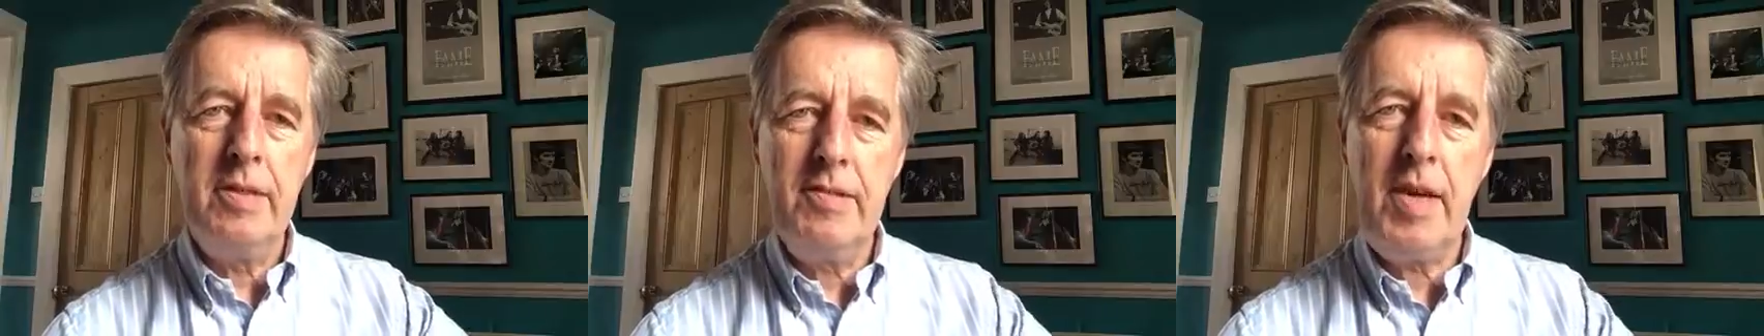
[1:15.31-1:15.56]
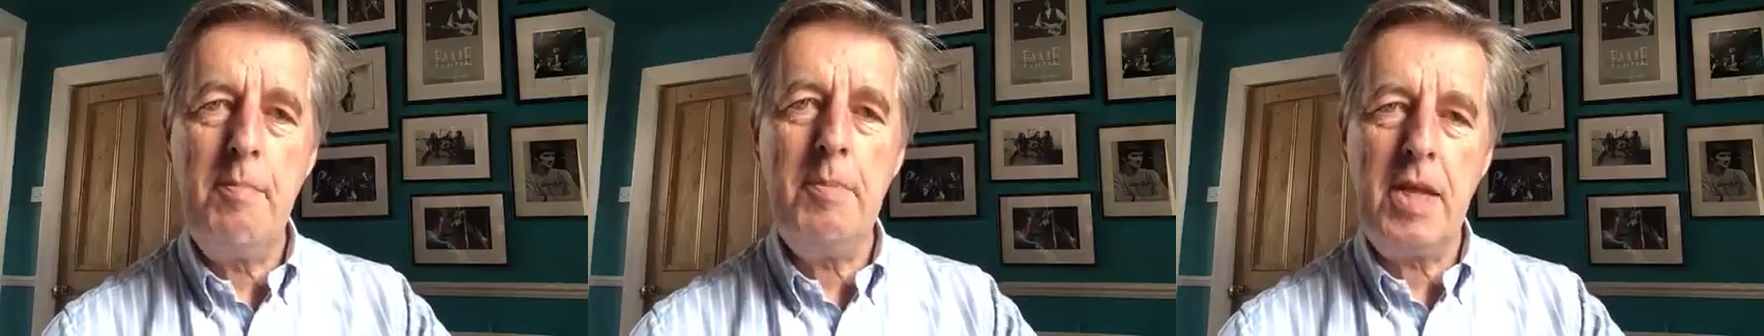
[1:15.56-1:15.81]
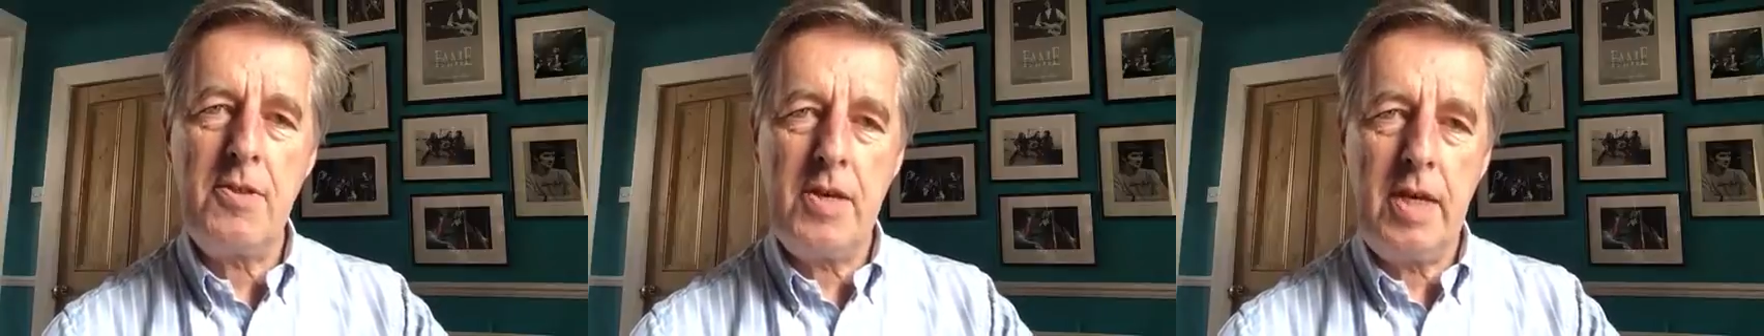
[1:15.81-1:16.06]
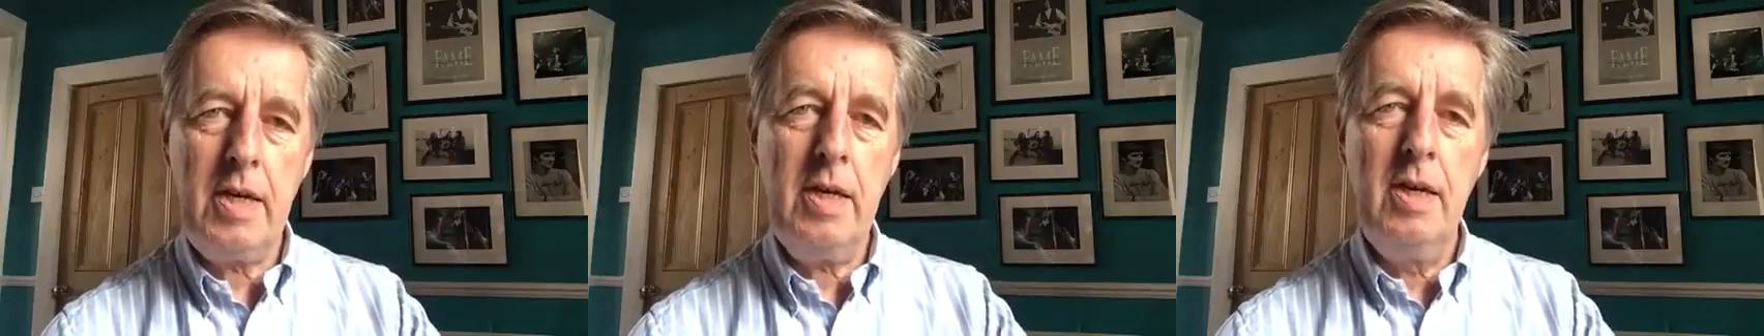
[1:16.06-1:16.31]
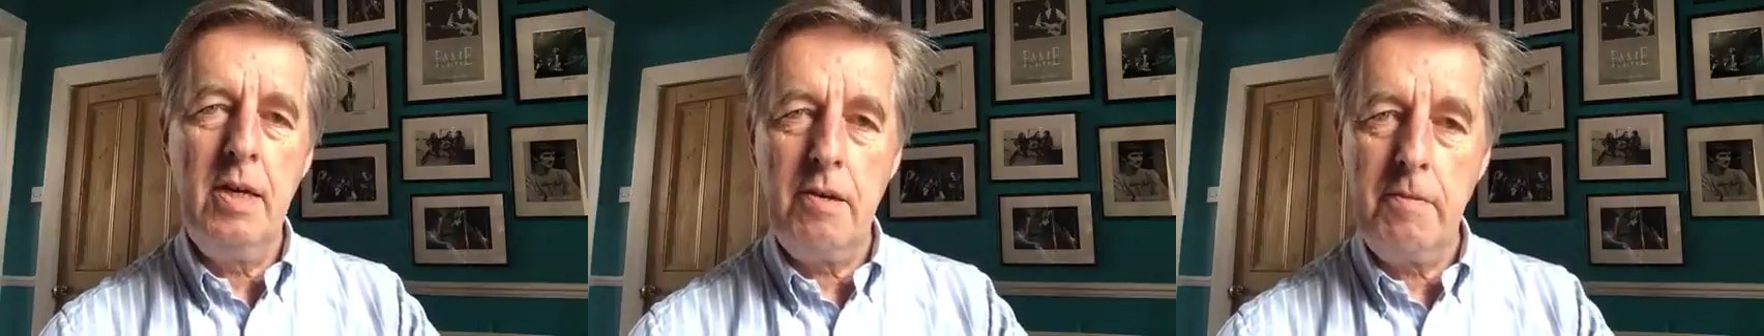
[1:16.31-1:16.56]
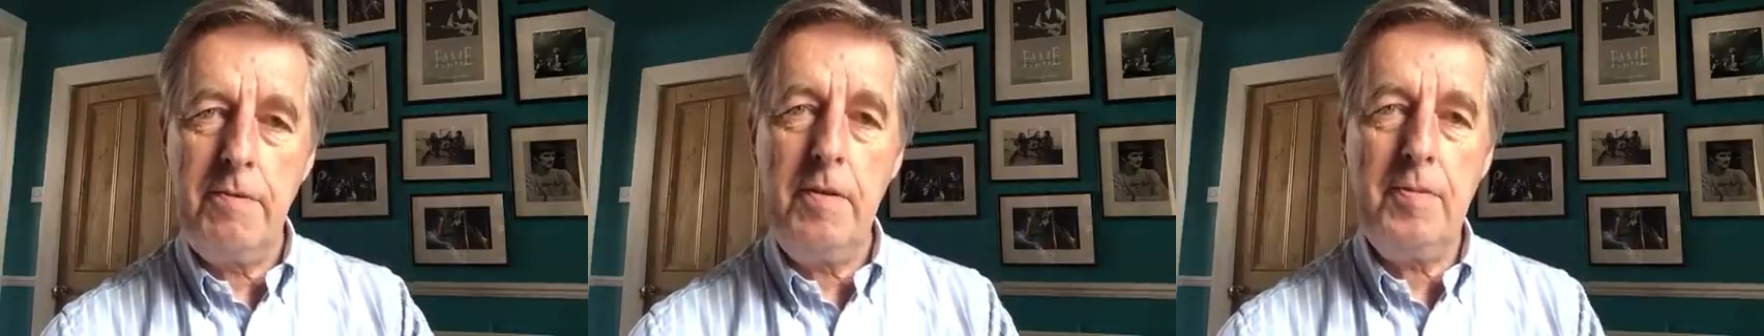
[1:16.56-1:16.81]
10 minutes here,
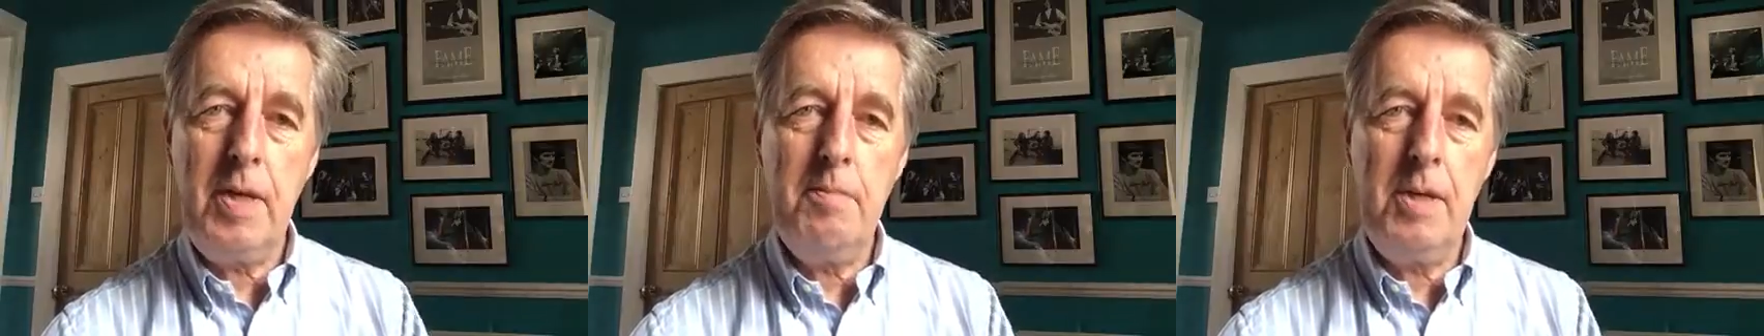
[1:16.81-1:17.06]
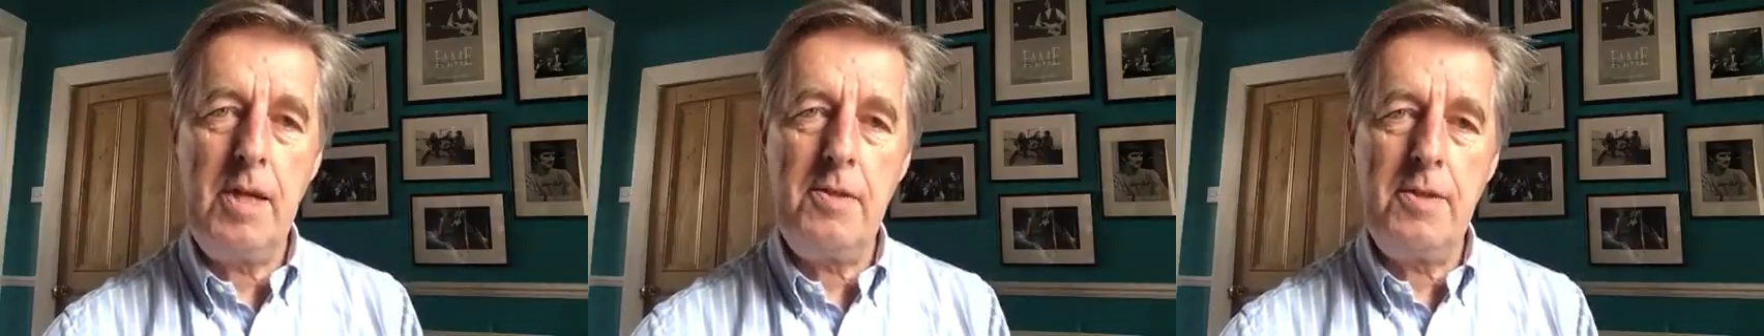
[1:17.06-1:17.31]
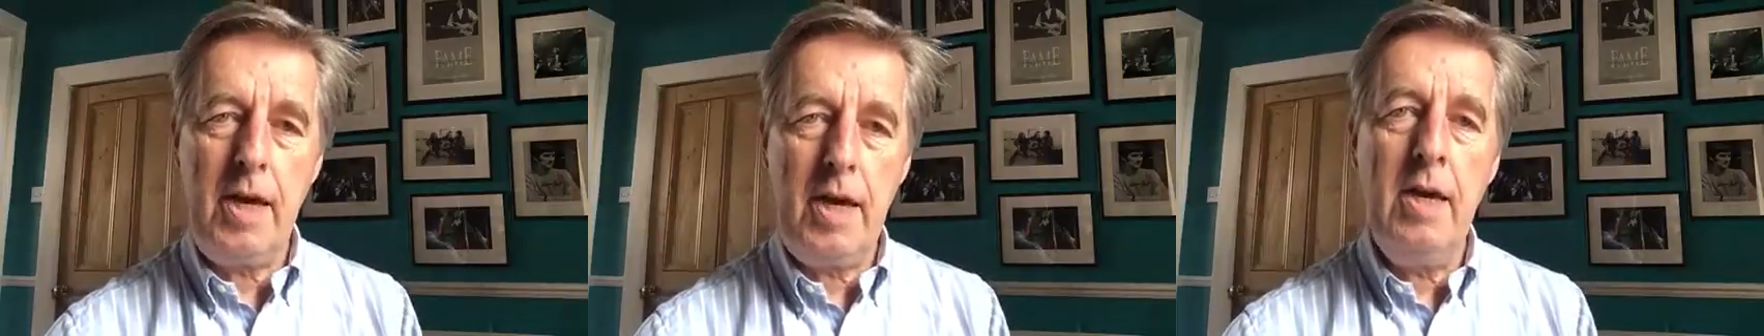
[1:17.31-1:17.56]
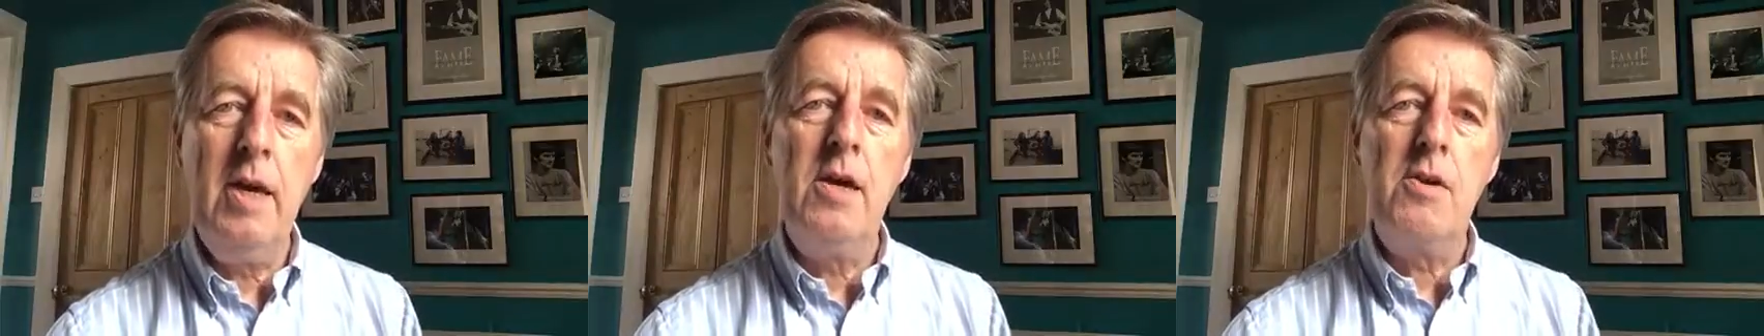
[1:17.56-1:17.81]
15 minutes there,